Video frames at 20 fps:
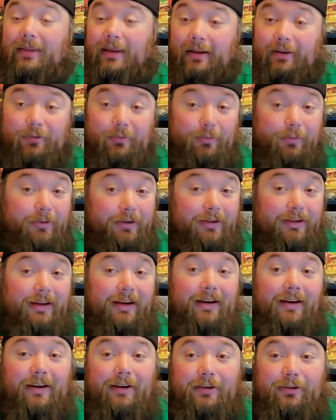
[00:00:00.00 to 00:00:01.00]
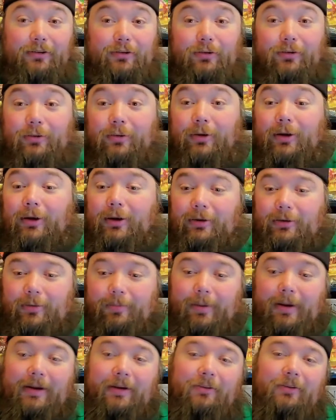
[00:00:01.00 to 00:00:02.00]
And it's really hard to
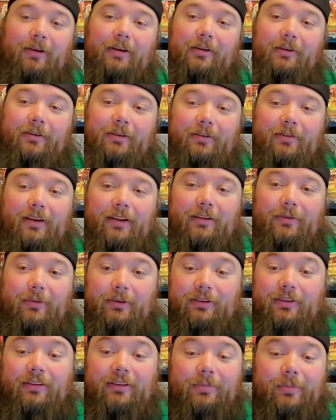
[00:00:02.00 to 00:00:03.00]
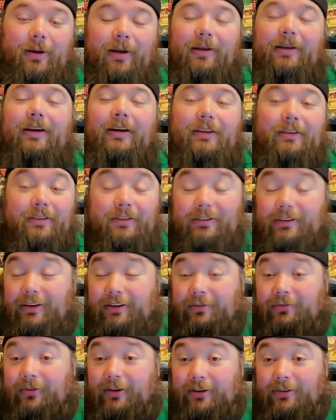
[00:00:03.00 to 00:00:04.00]
penetrate her defense when she's small. It's
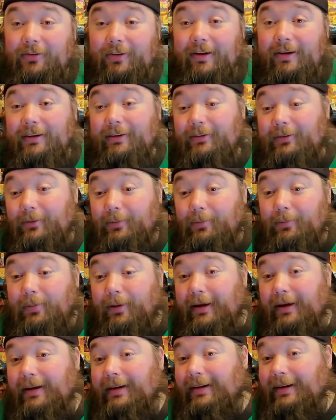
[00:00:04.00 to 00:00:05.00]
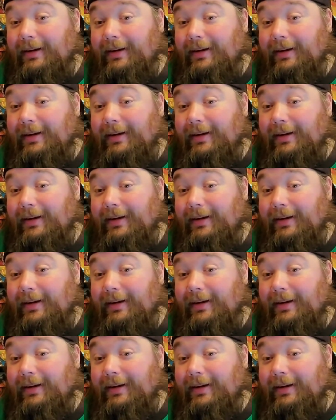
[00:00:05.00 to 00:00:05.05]
just frustrating to play